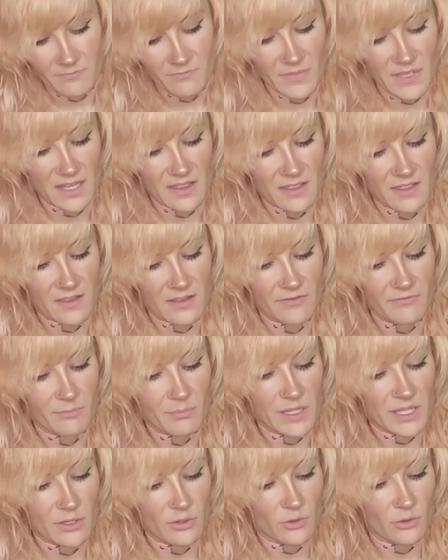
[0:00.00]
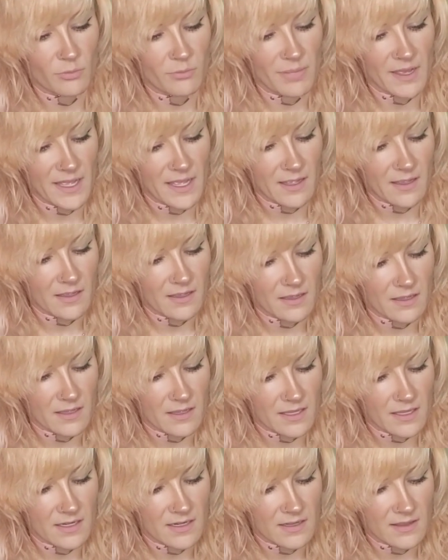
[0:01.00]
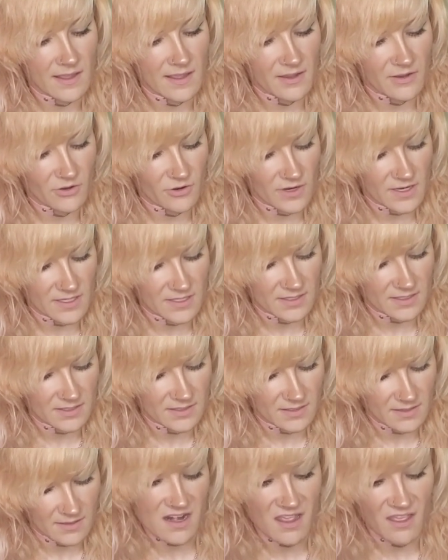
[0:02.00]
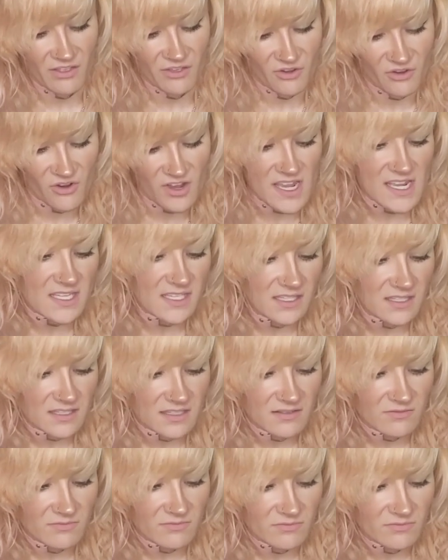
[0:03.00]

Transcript: Bend the bill back into that crease. Another crease.